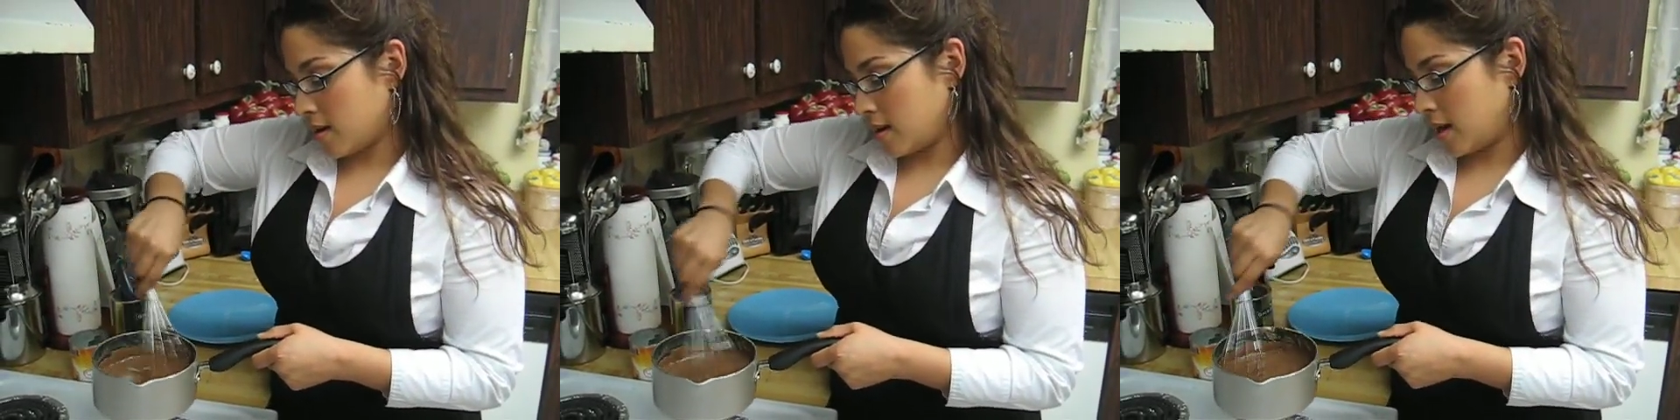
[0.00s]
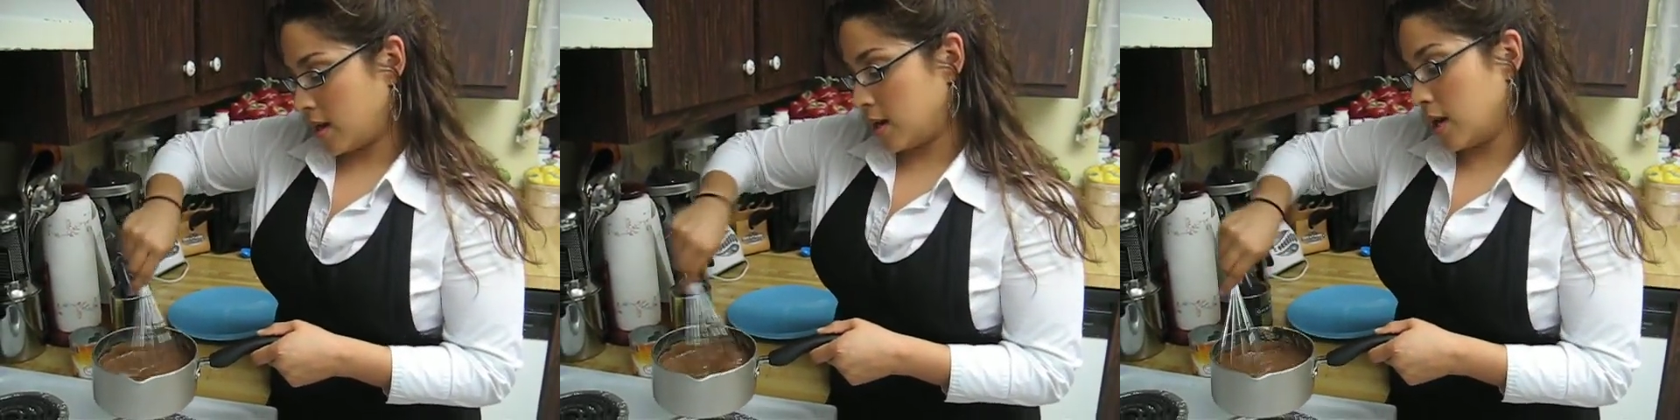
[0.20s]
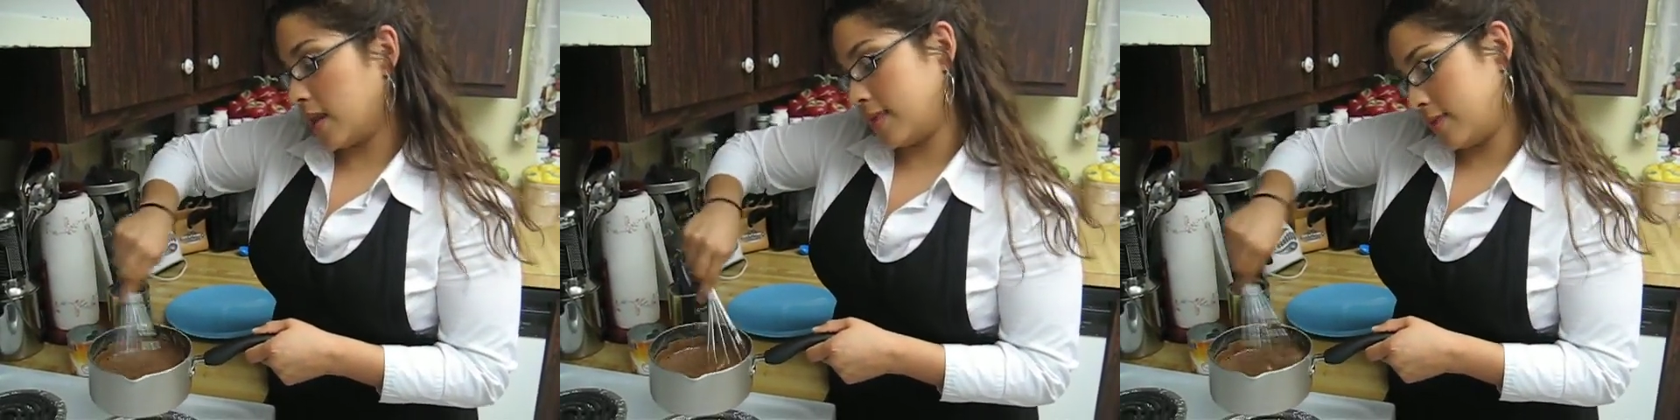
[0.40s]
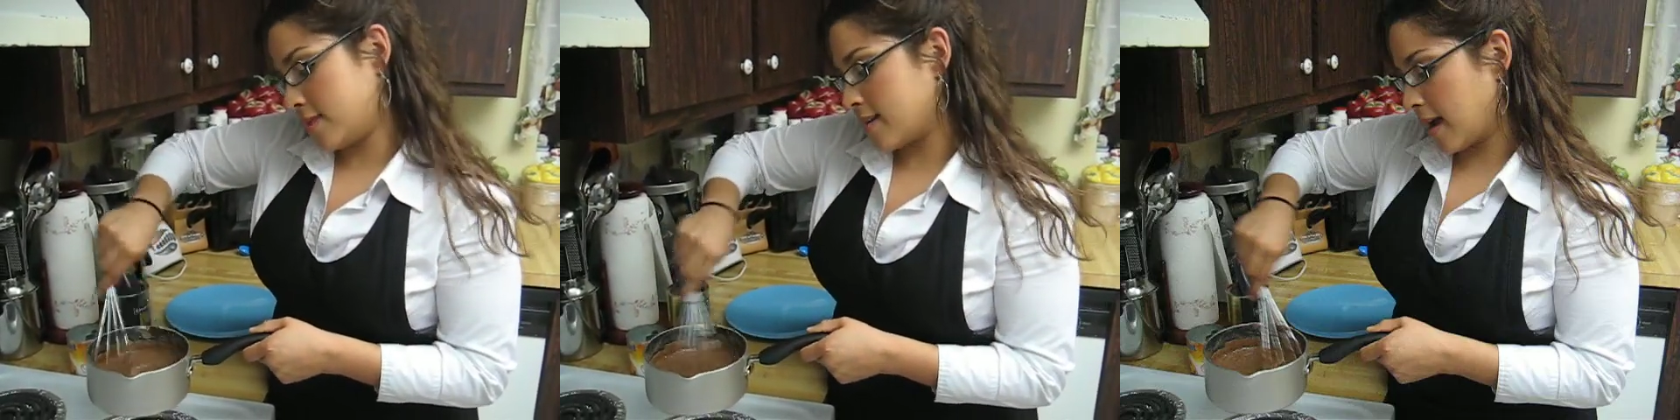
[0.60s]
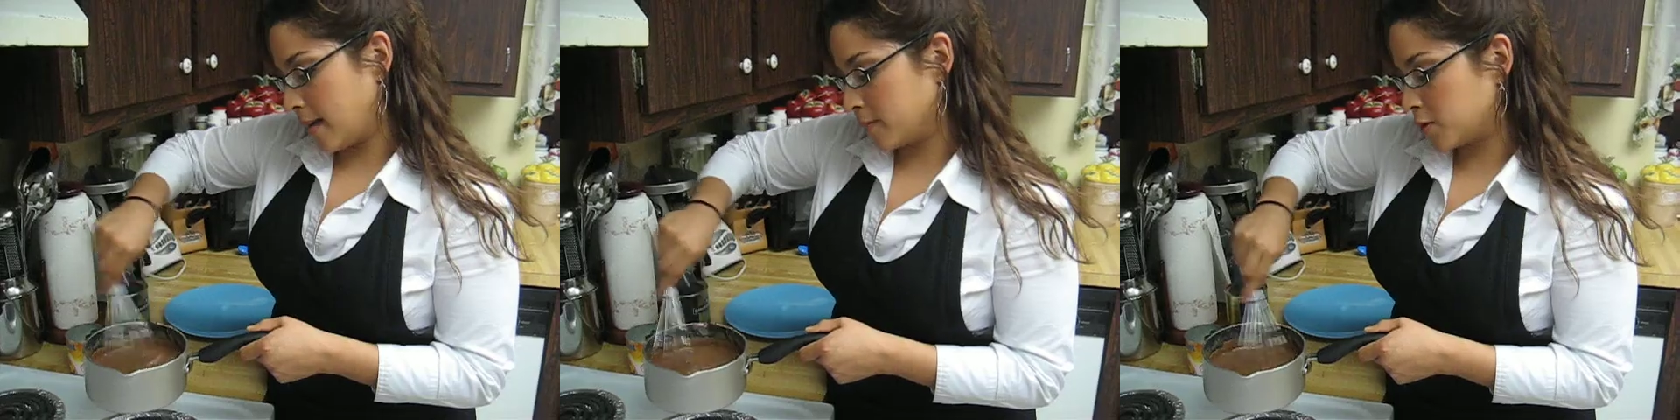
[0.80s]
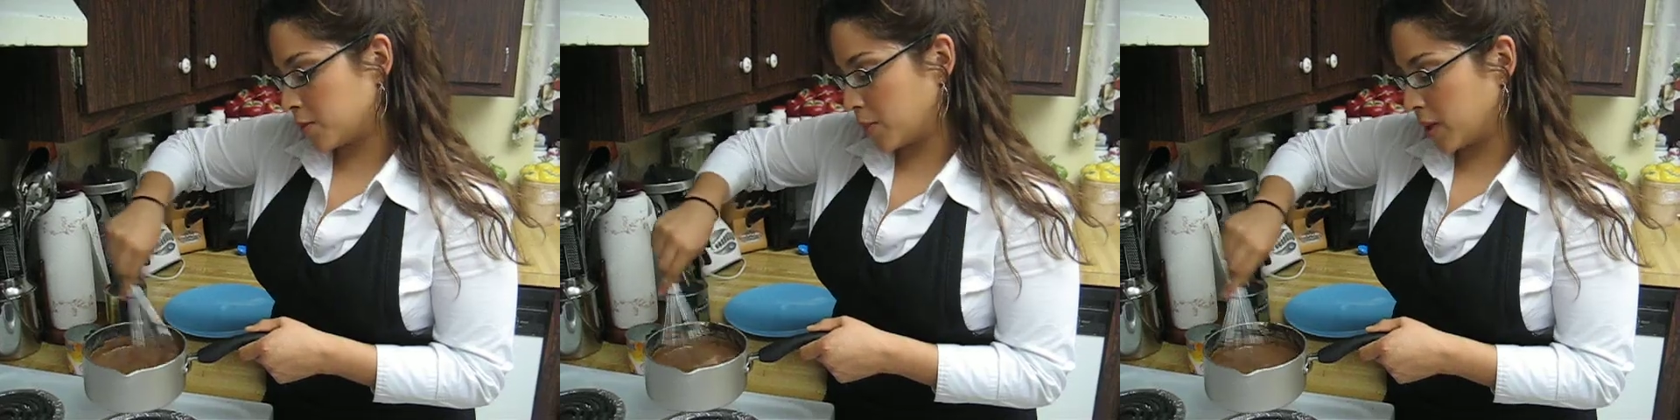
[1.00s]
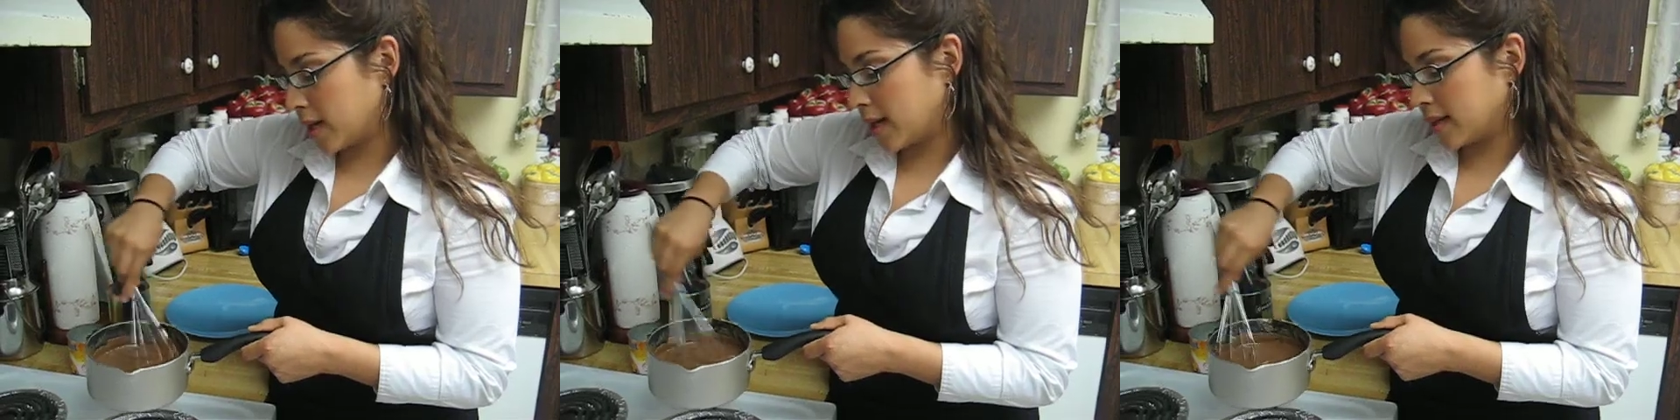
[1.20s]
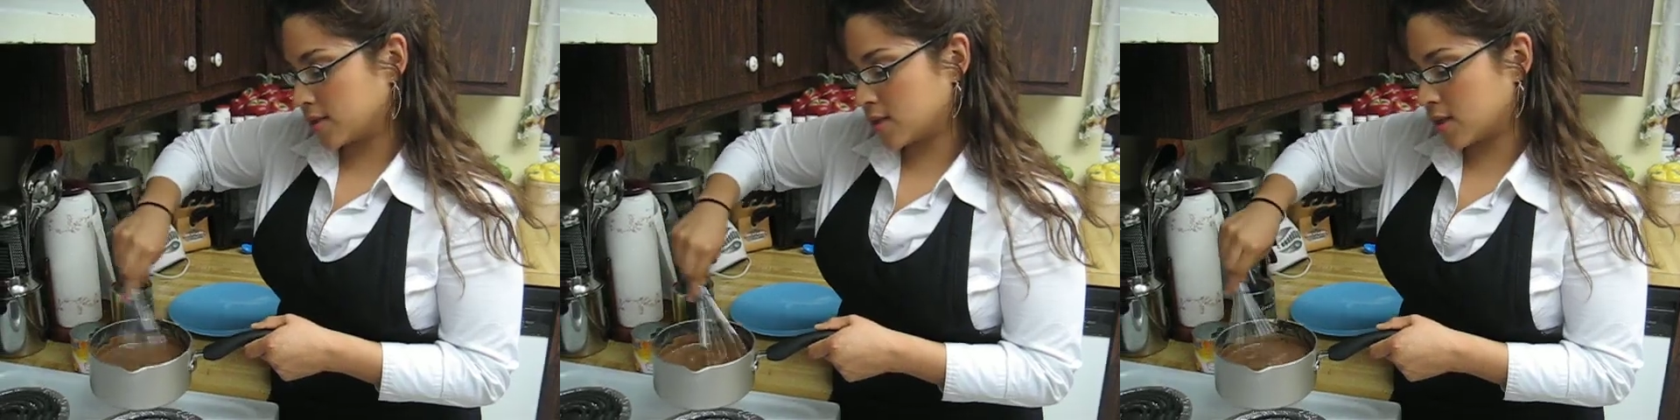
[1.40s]
and time to put it
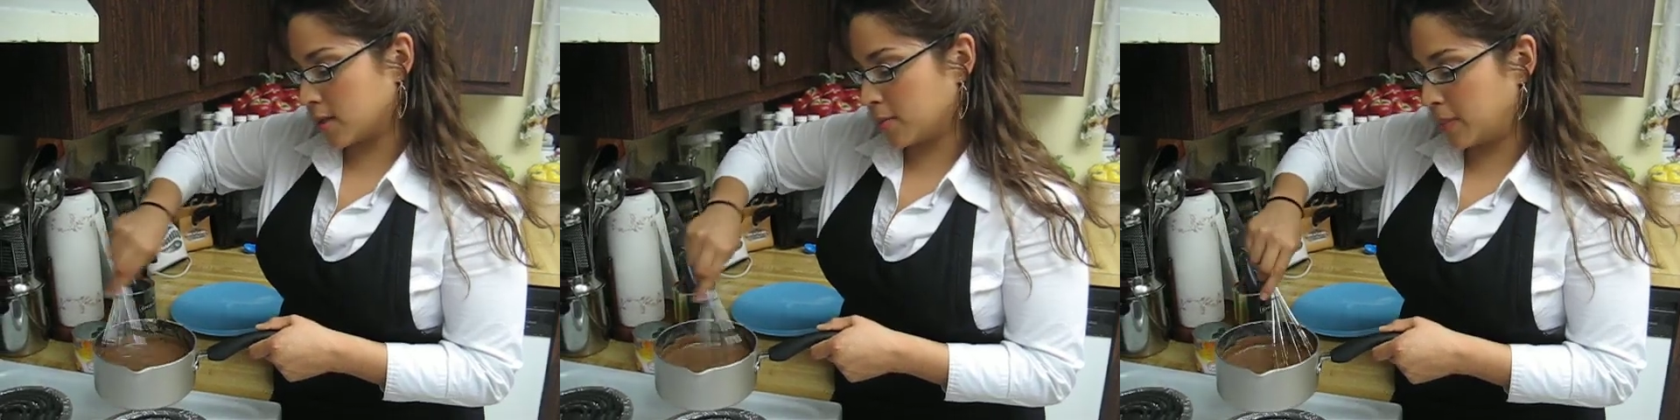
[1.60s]
onto the